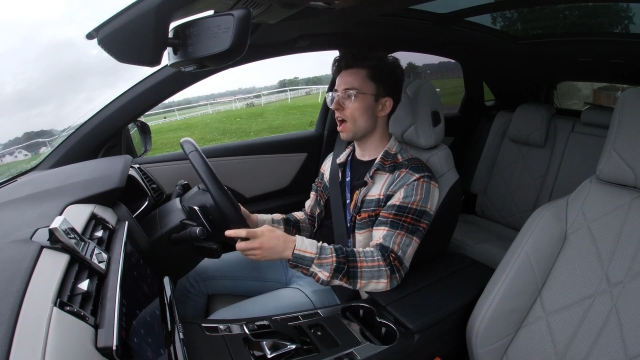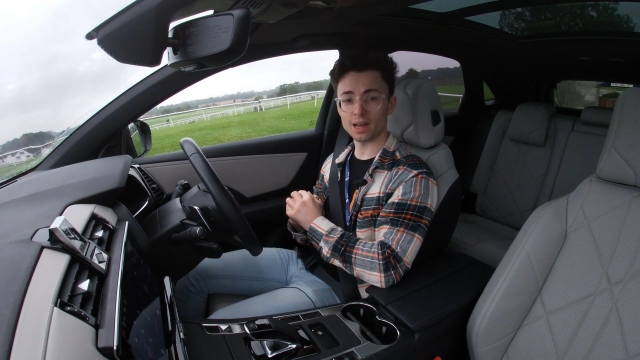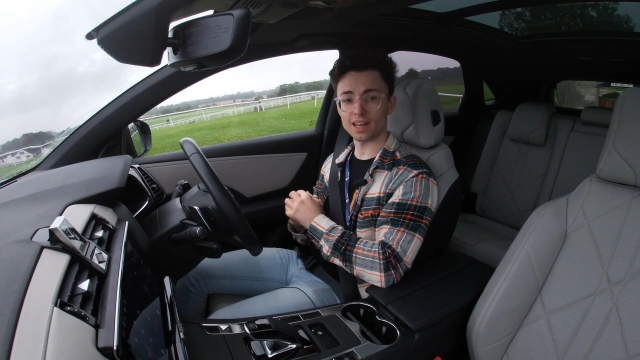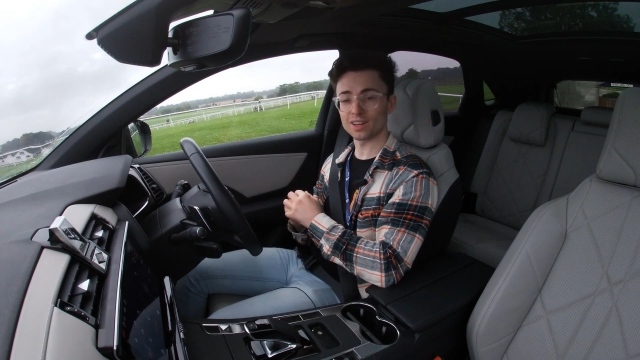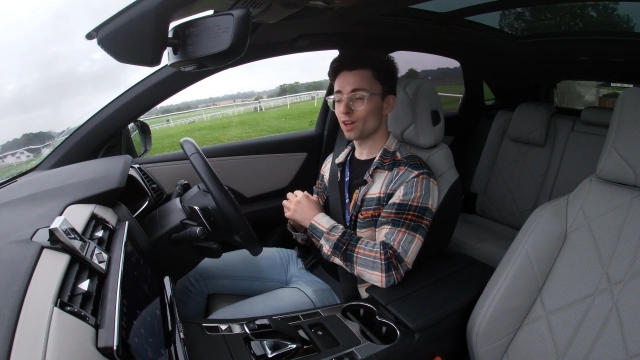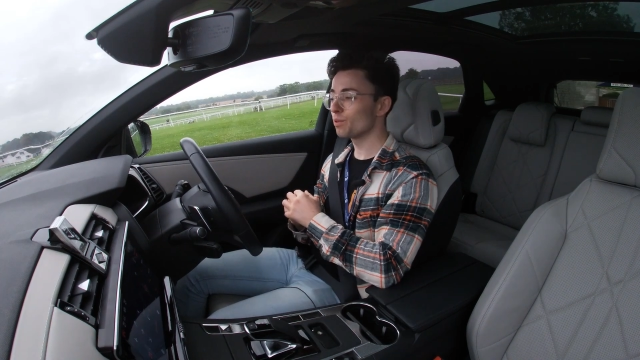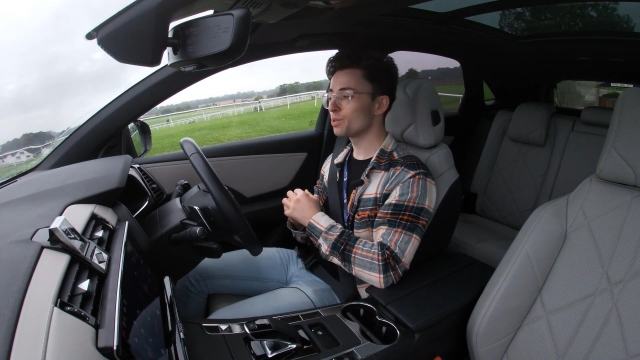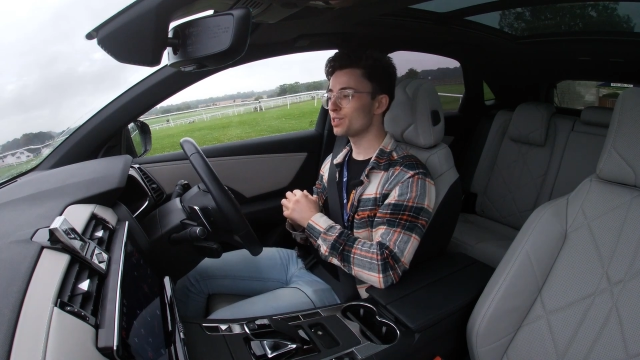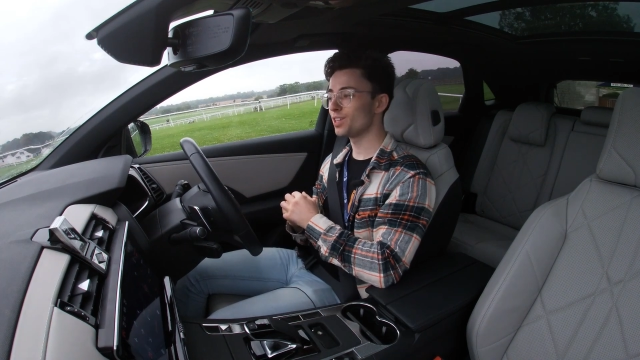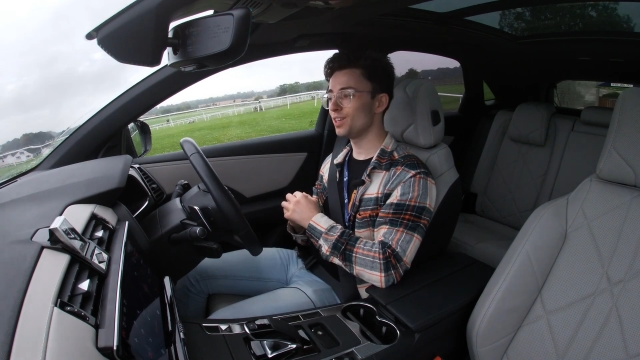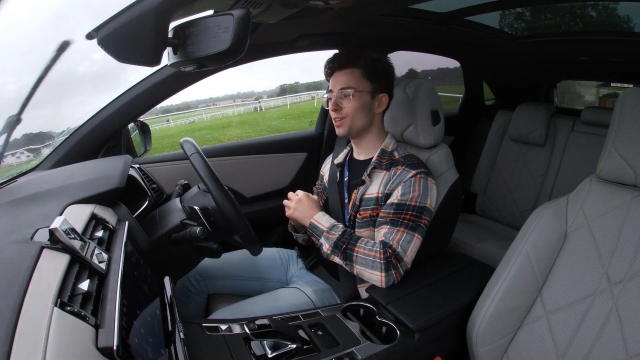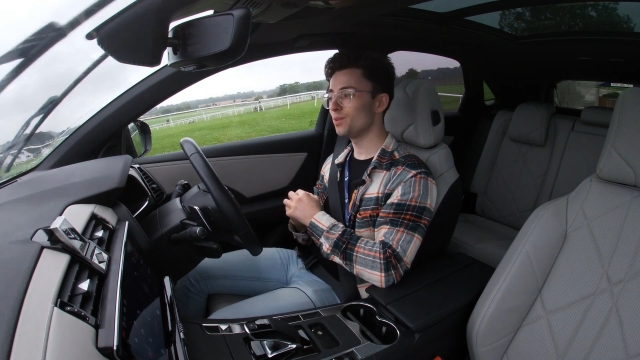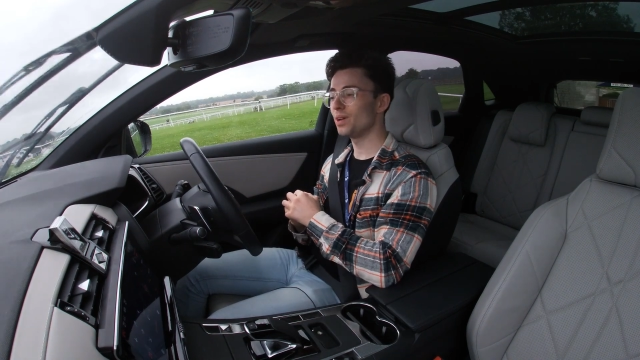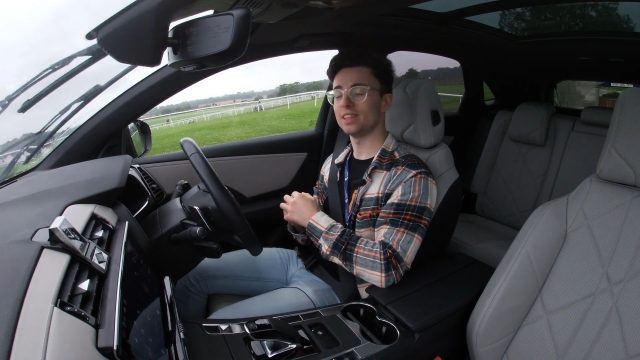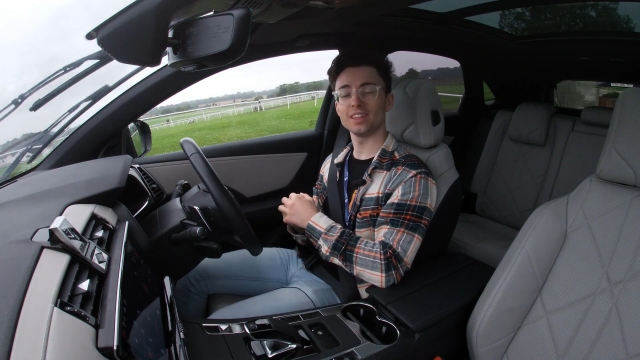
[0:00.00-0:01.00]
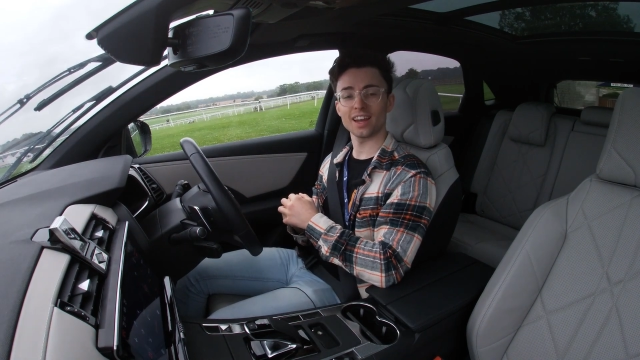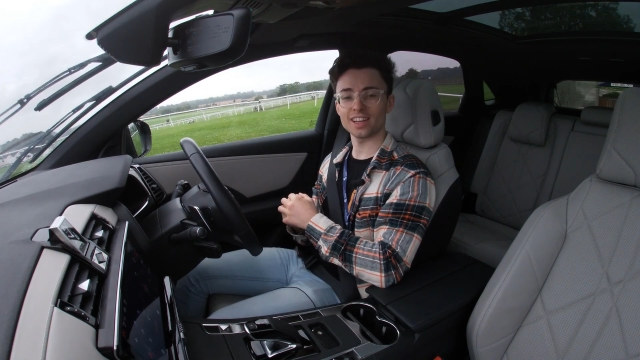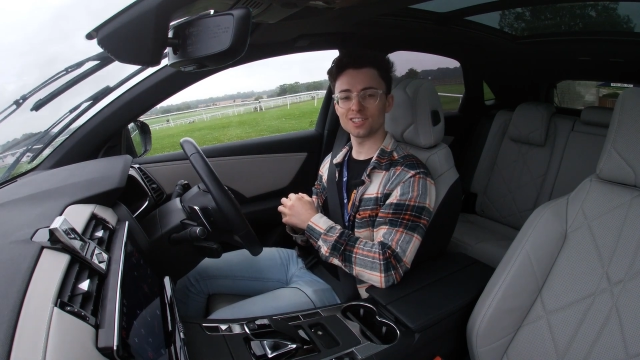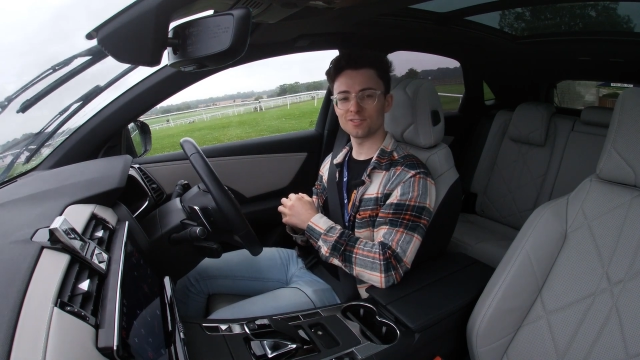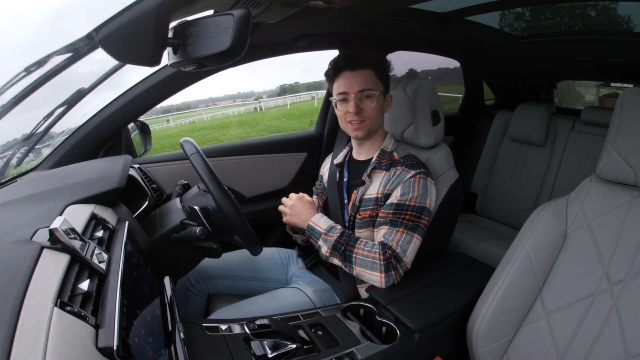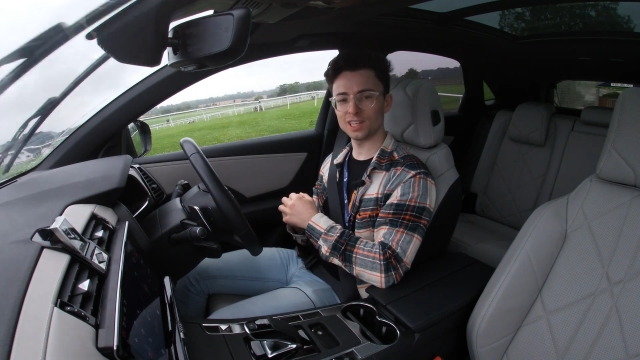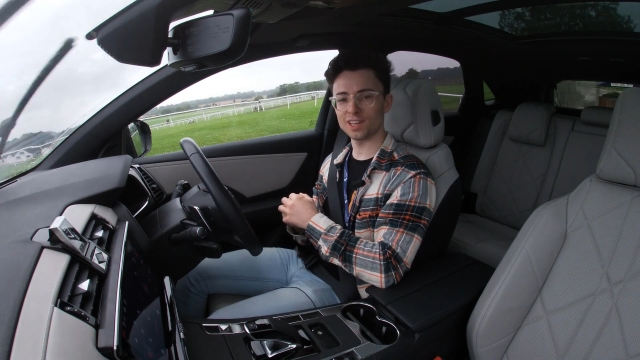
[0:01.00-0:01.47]
And I will see you in the
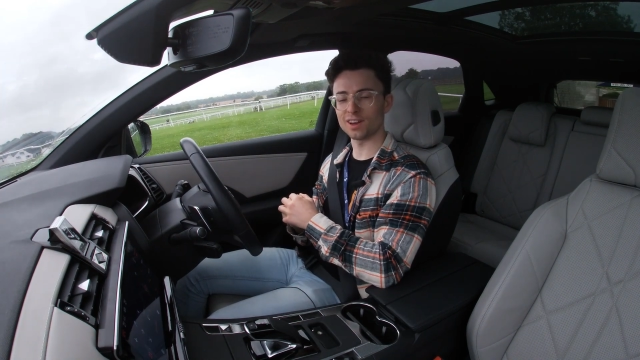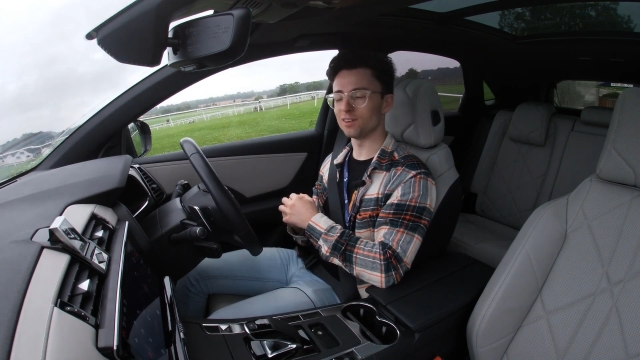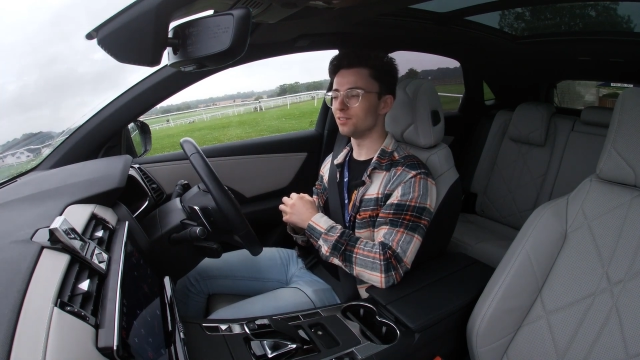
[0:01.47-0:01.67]
next video.